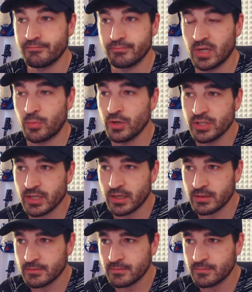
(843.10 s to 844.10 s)
preset
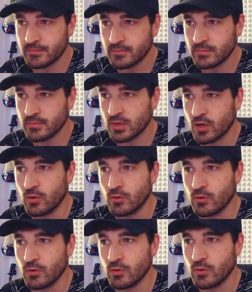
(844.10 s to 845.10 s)
called
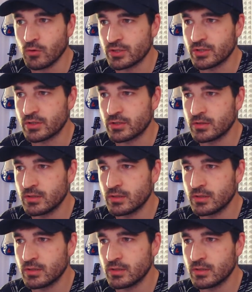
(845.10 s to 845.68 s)
disperser